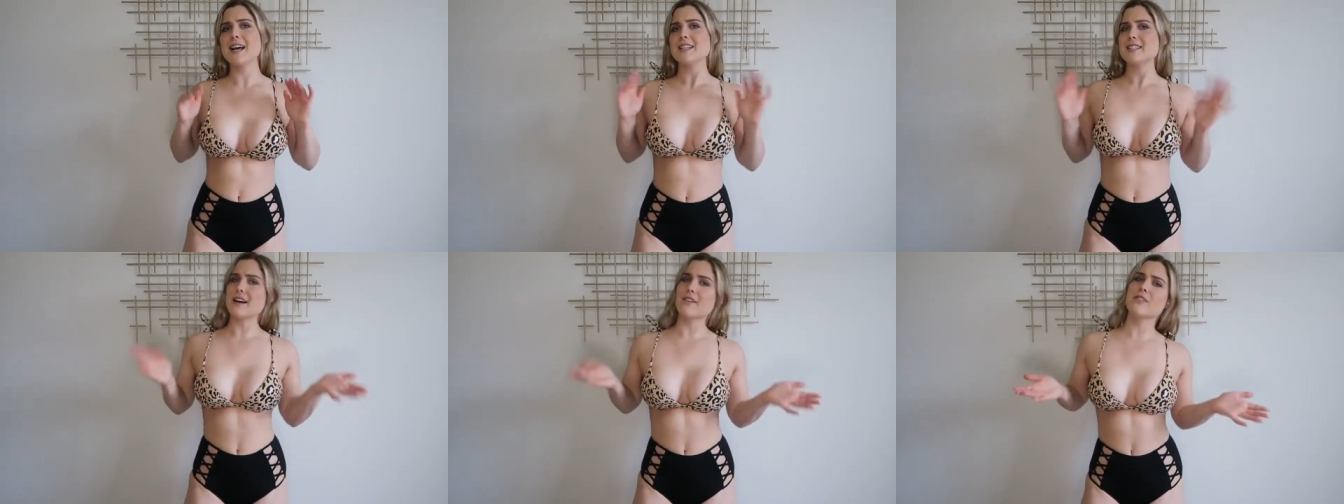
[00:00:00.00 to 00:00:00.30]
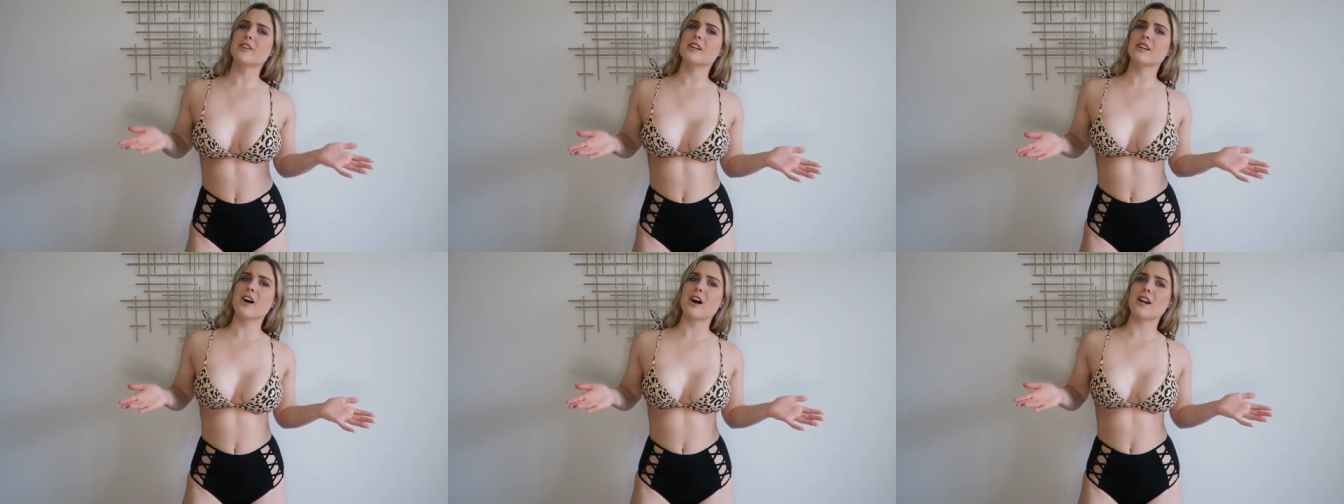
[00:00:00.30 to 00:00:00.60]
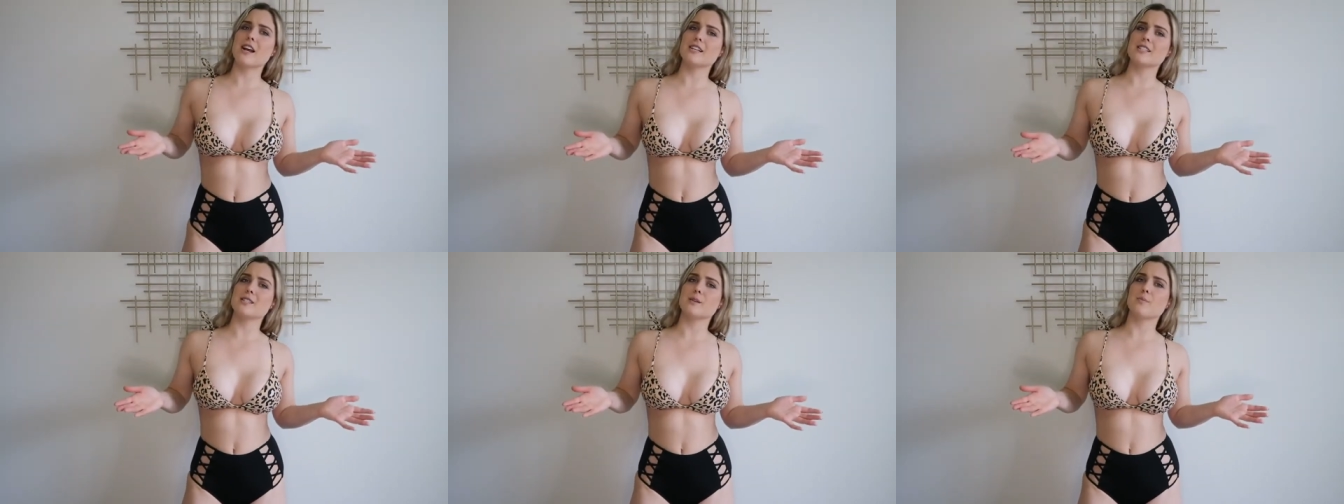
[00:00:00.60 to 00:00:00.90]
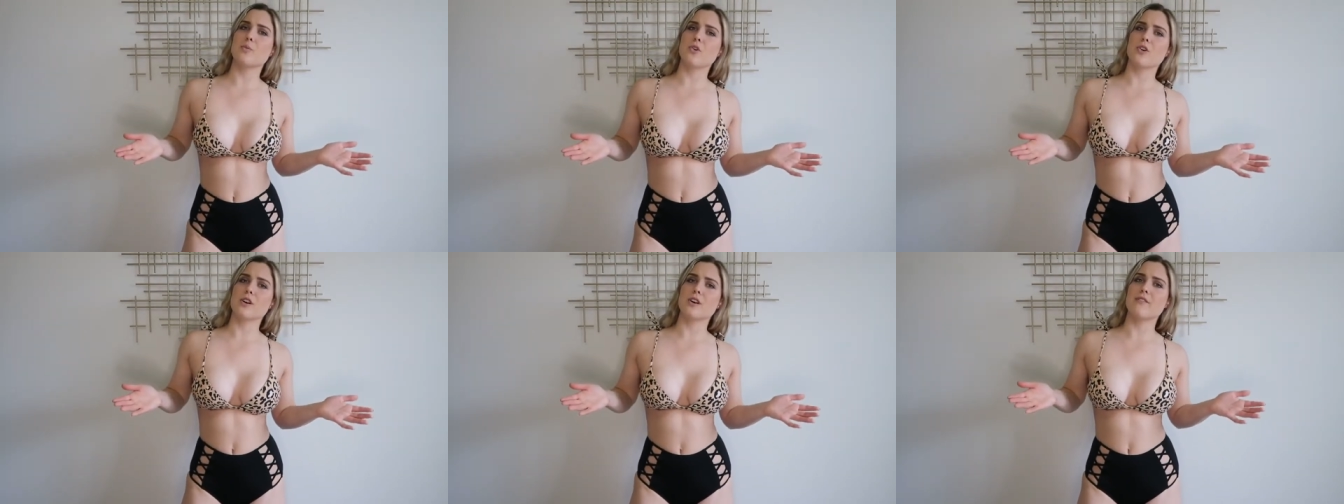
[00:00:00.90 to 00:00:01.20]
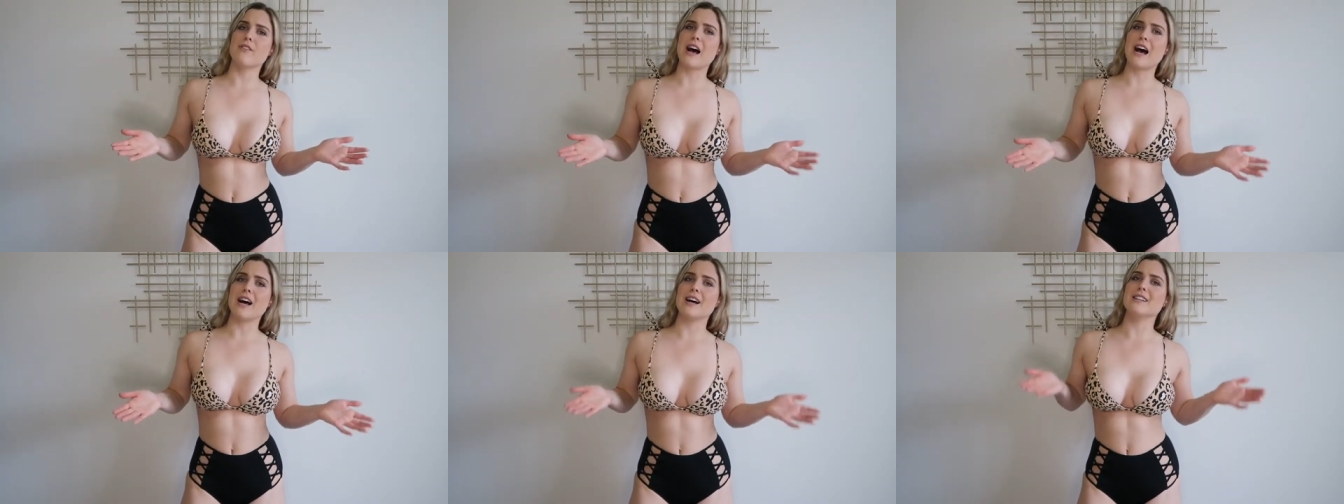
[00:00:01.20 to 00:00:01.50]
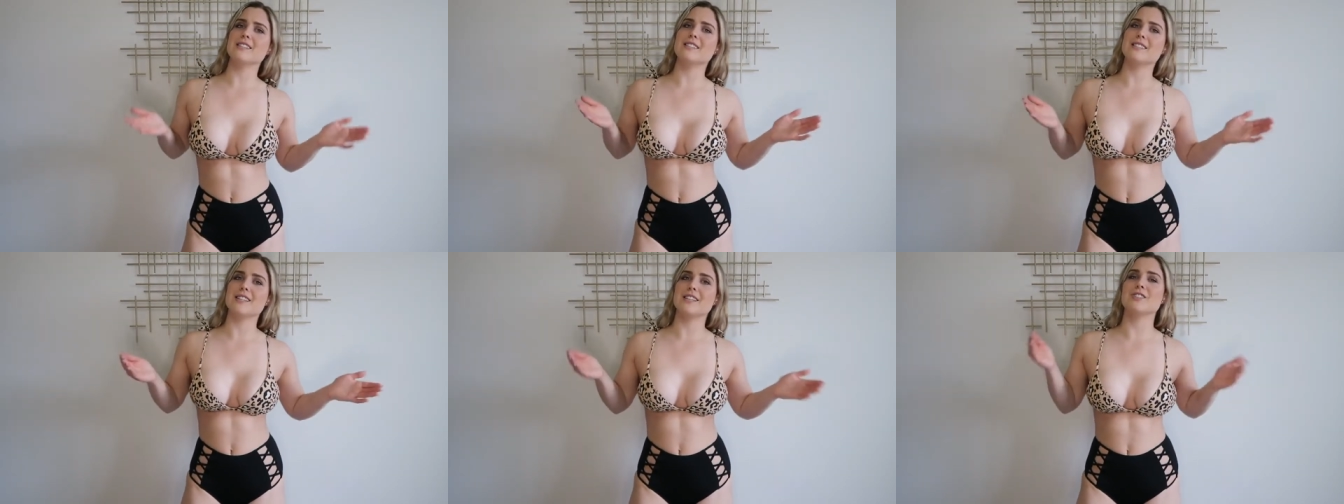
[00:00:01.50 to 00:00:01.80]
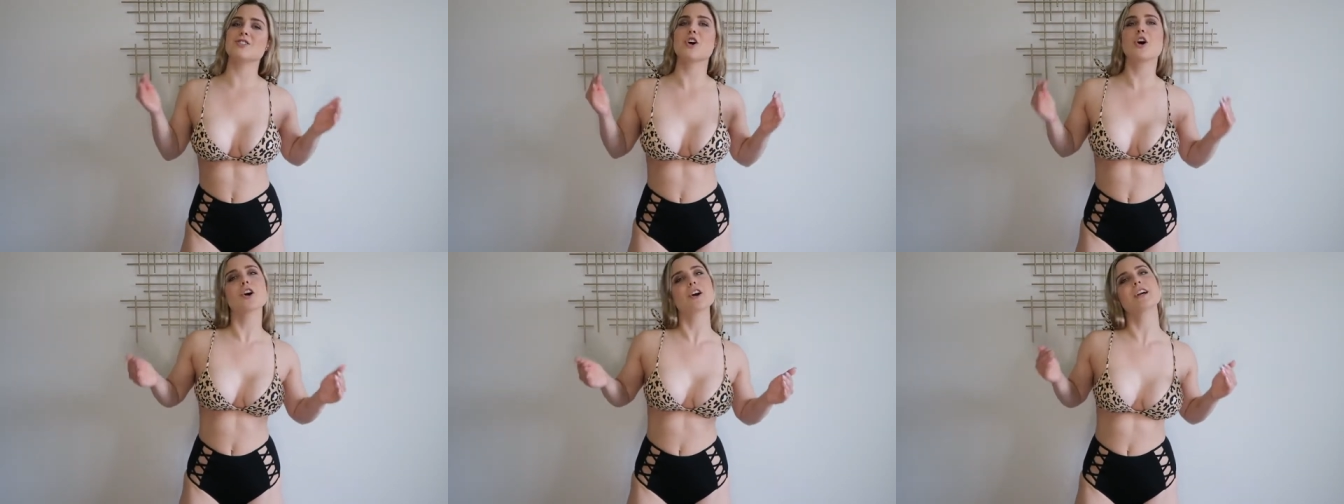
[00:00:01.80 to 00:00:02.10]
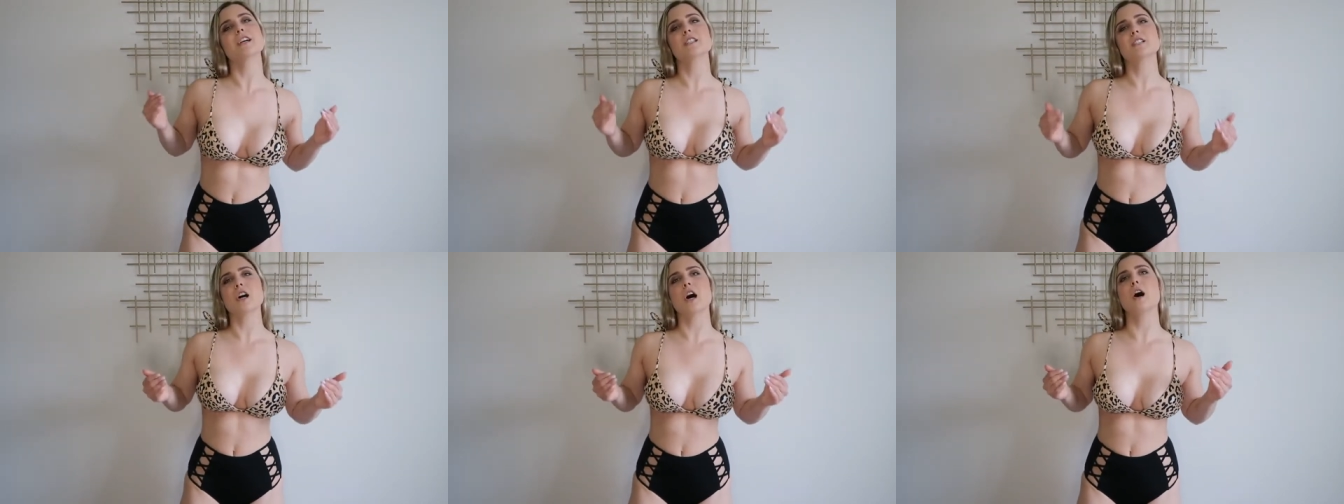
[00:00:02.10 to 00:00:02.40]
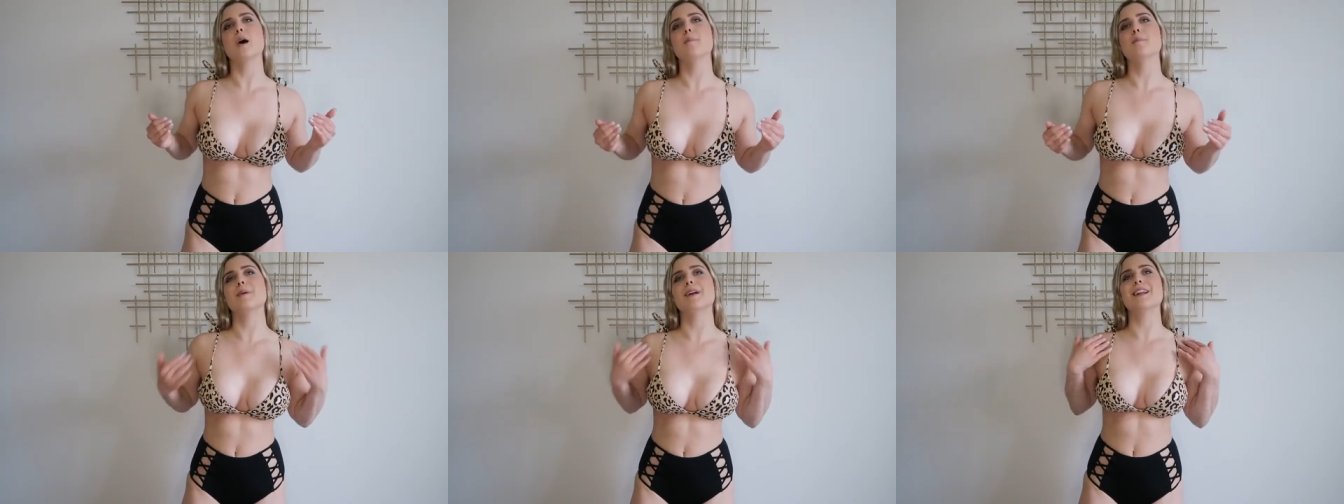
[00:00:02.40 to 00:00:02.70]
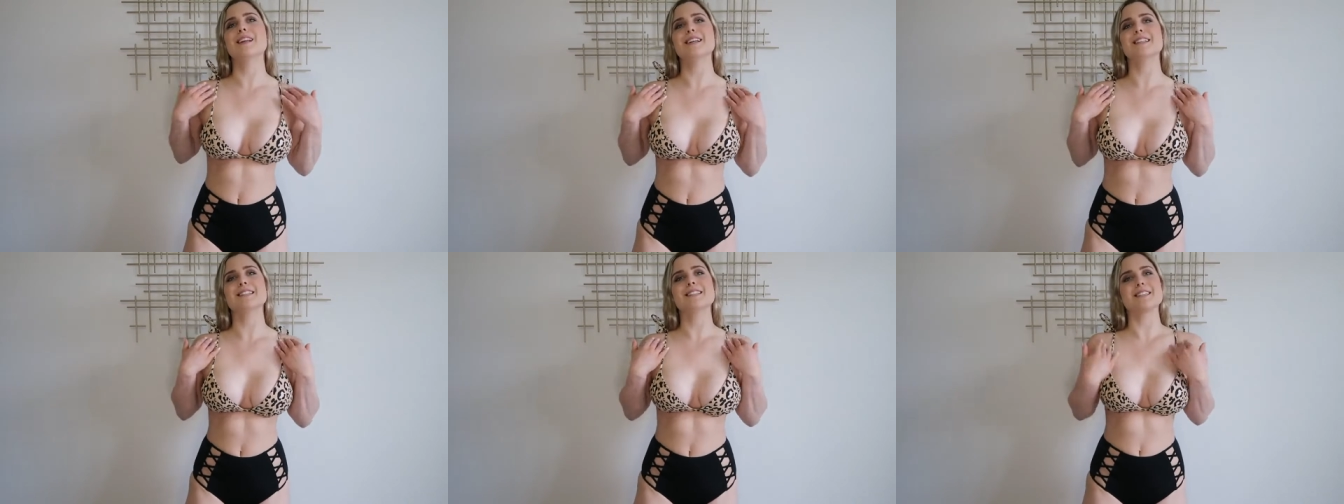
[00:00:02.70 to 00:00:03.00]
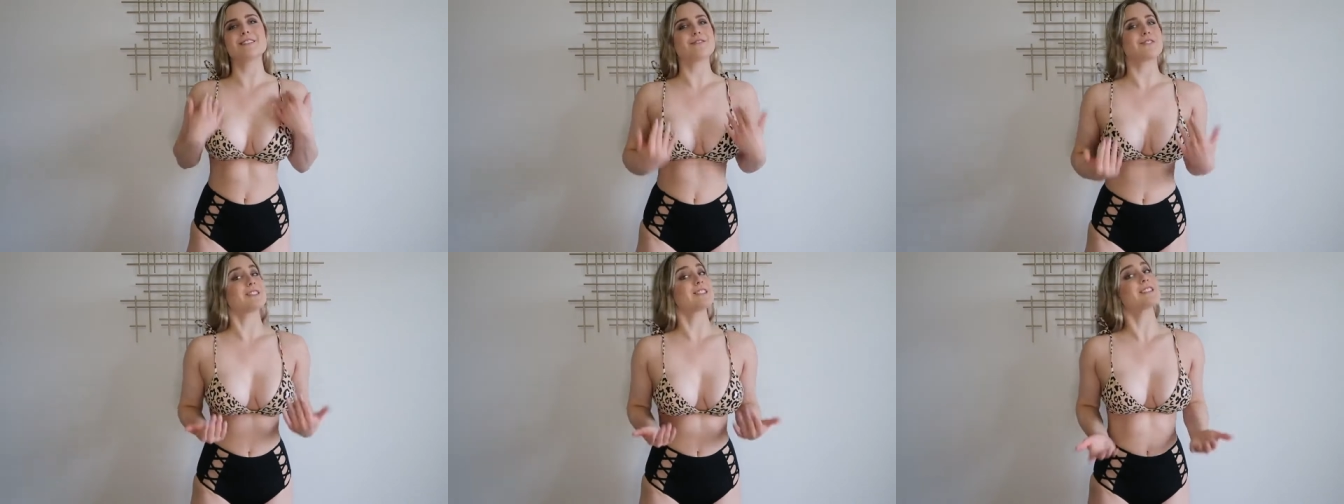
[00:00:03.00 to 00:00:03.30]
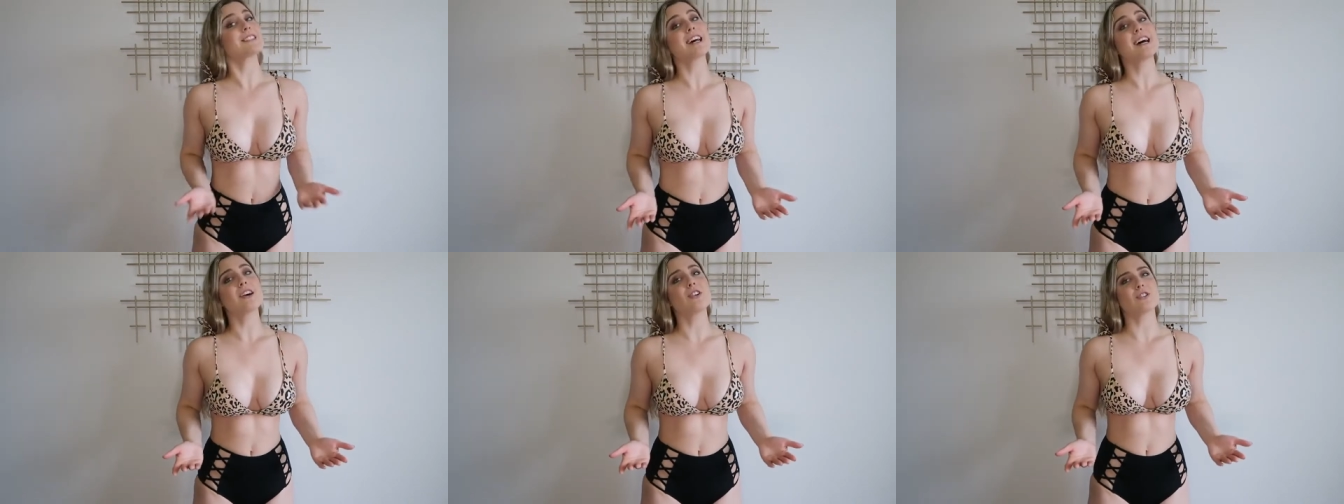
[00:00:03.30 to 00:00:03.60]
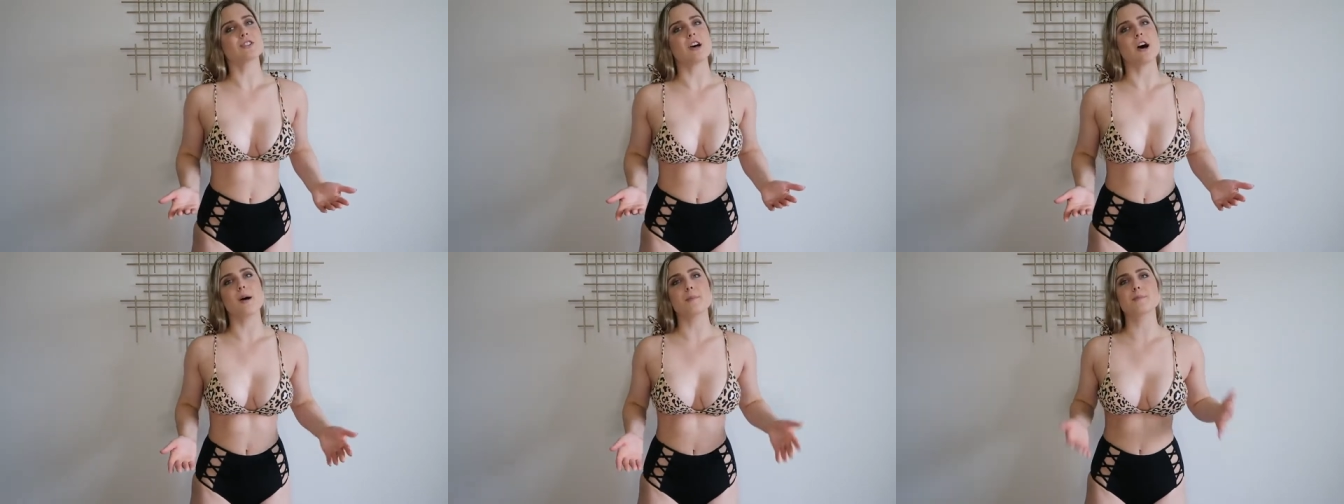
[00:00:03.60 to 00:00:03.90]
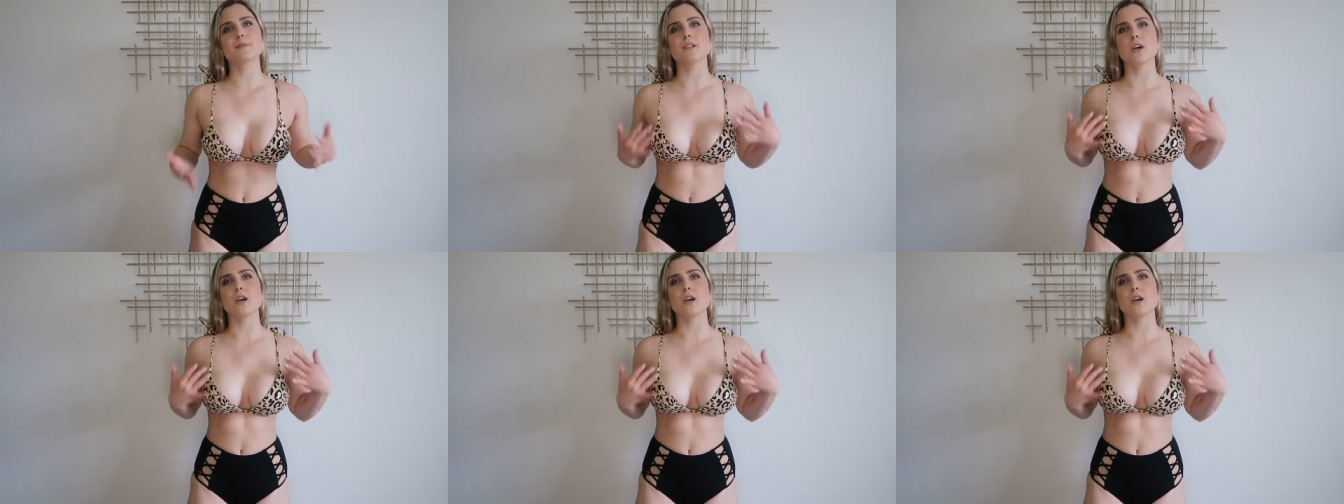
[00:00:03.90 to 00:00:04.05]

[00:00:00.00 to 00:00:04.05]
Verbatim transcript: Definitely not as supportive as the Target top, but it's a different style top.